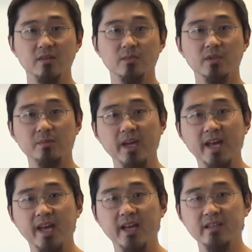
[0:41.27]
But the
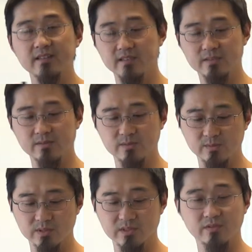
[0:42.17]
pad
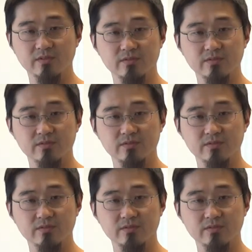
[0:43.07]
was of